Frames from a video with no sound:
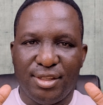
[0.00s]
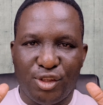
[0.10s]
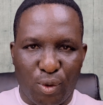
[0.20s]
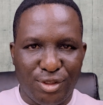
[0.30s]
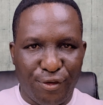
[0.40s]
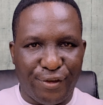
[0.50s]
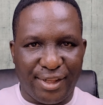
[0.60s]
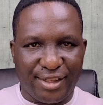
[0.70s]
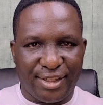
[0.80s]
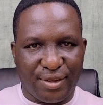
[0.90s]
So once you
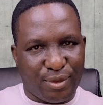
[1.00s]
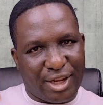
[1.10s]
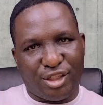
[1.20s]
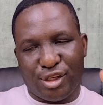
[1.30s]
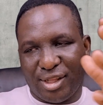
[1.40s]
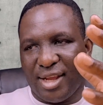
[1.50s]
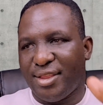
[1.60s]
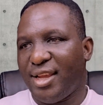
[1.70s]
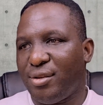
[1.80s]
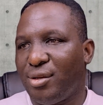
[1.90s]
finish the simulation
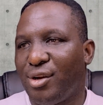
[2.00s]
and then you